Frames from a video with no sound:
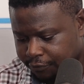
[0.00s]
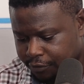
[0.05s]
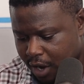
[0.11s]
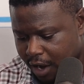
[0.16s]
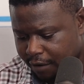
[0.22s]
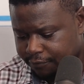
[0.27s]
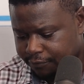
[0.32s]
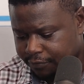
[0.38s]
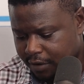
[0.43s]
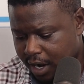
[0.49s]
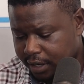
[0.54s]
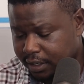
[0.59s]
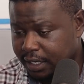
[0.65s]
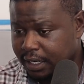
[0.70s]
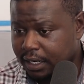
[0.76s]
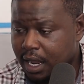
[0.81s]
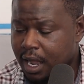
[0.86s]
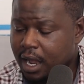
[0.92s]
If you have
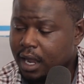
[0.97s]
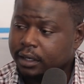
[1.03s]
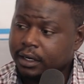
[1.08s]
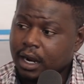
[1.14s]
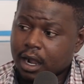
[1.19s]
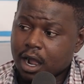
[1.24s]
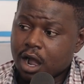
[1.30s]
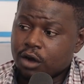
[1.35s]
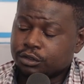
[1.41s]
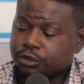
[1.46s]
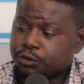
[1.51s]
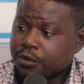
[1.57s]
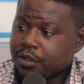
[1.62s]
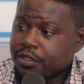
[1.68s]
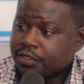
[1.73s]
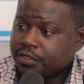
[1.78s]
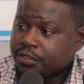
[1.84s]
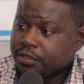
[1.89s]
an account
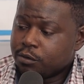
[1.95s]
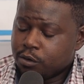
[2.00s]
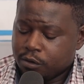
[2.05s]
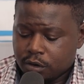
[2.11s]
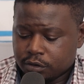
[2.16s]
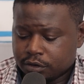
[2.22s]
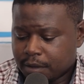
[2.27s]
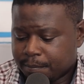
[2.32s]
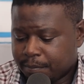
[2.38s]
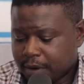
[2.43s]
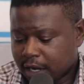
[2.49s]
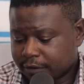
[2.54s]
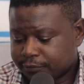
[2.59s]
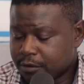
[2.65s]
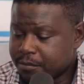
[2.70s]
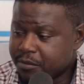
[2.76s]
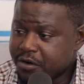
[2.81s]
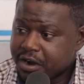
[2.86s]
on the
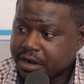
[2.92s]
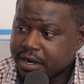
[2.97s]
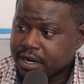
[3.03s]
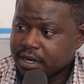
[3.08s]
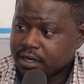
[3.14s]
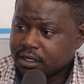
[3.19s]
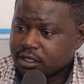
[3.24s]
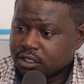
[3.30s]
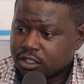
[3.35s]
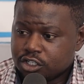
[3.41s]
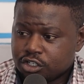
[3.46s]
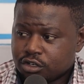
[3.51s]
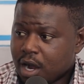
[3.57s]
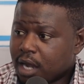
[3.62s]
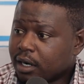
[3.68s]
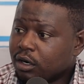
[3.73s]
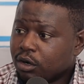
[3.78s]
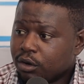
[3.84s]
platform already, you
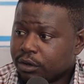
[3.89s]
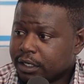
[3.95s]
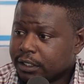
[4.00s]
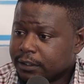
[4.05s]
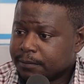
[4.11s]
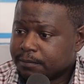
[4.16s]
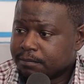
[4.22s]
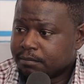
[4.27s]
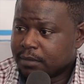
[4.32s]
can log in.